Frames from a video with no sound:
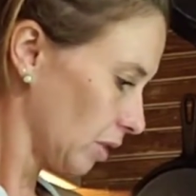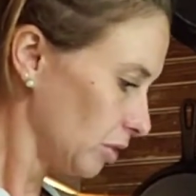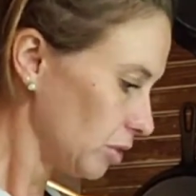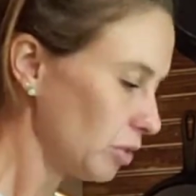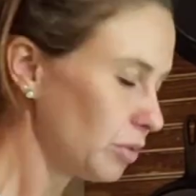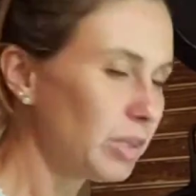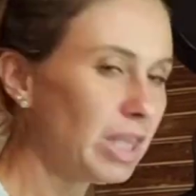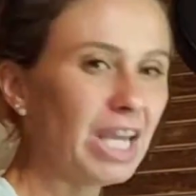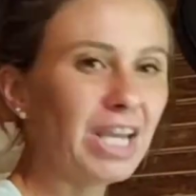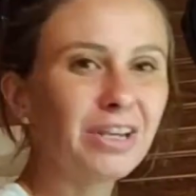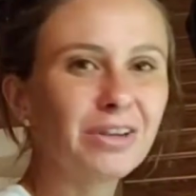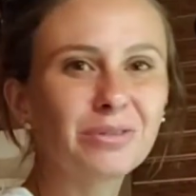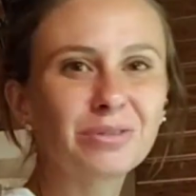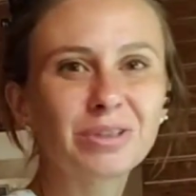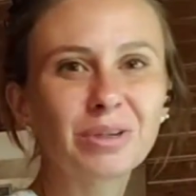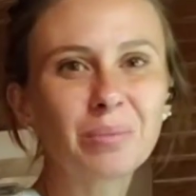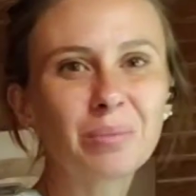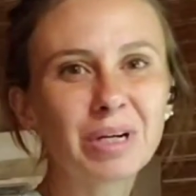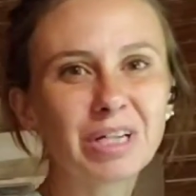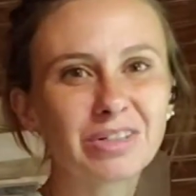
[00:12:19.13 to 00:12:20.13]
So thank you
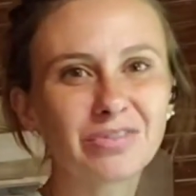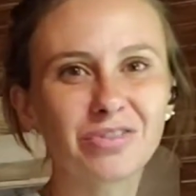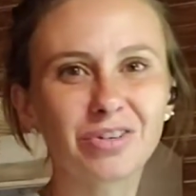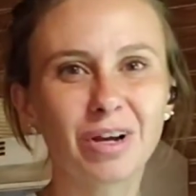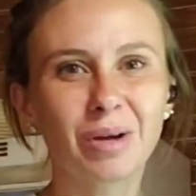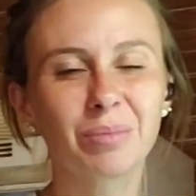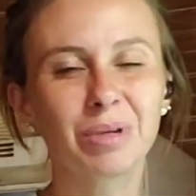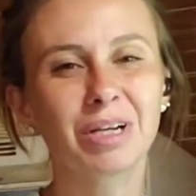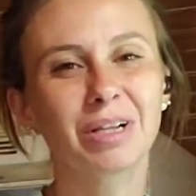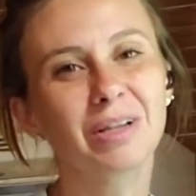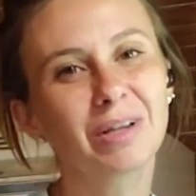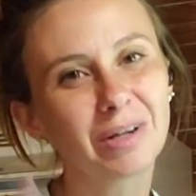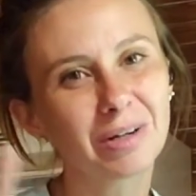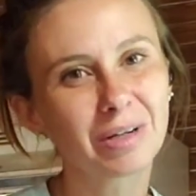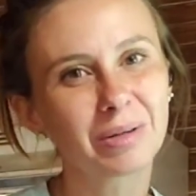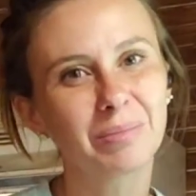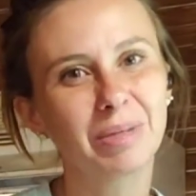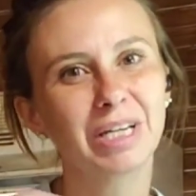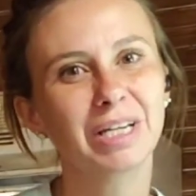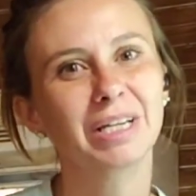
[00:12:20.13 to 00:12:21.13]
so much for coming along
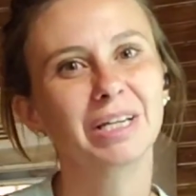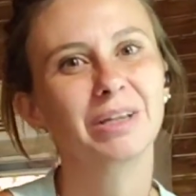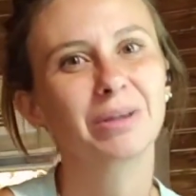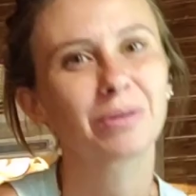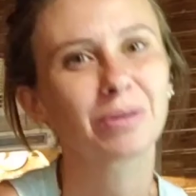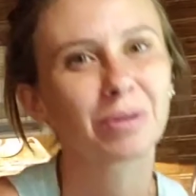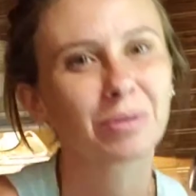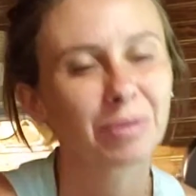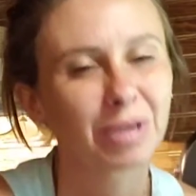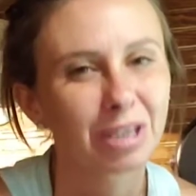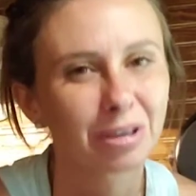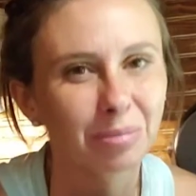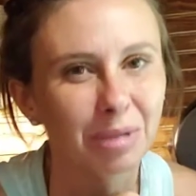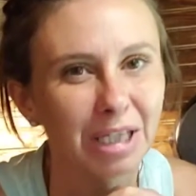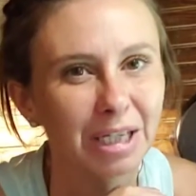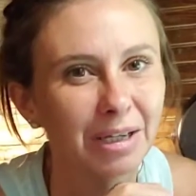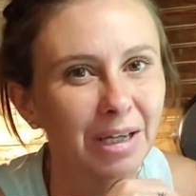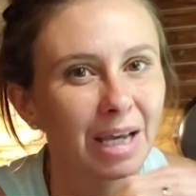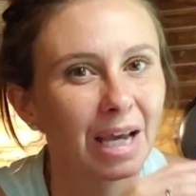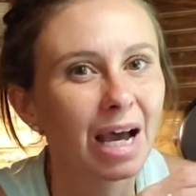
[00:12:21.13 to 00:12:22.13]
and making yogurt with me.